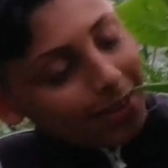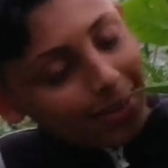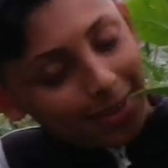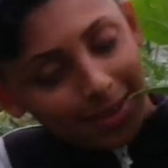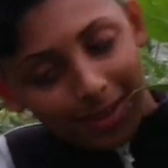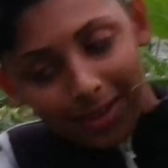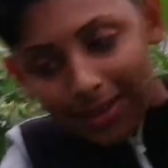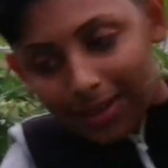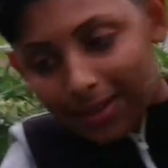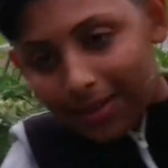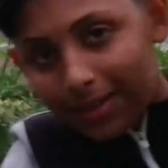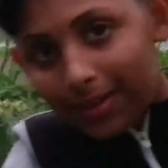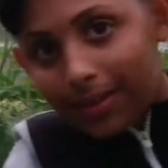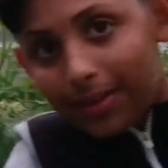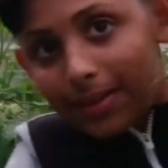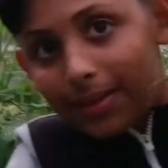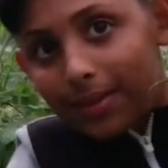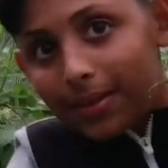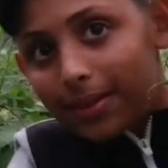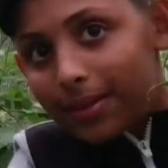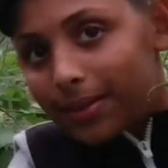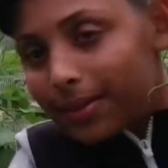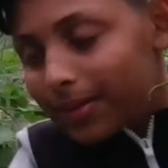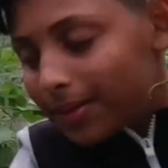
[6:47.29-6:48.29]
Well,
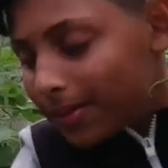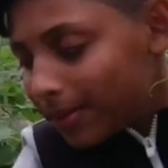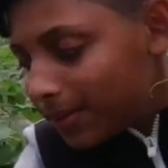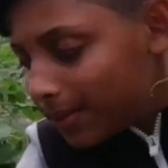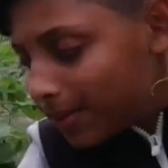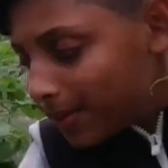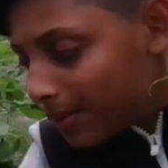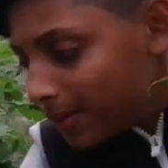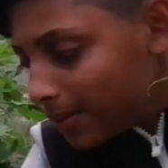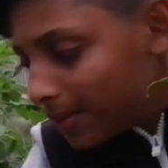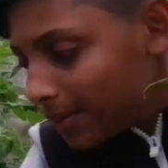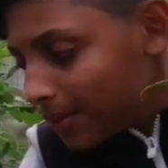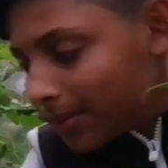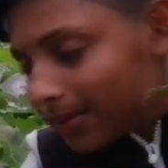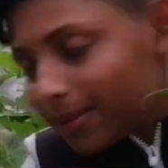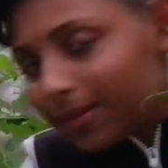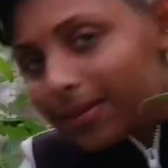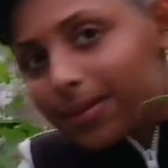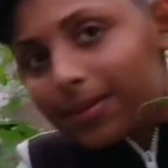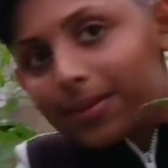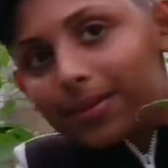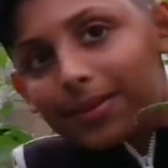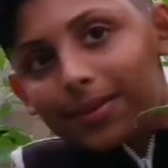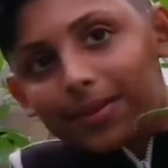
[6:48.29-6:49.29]
actually, I've been harvesting a
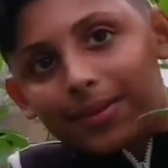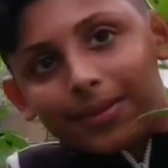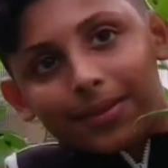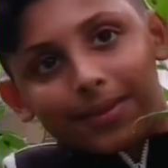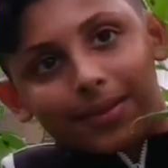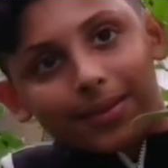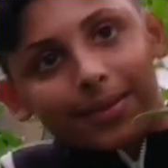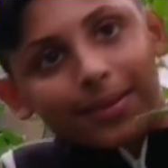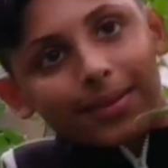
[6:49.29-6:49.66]
few chilies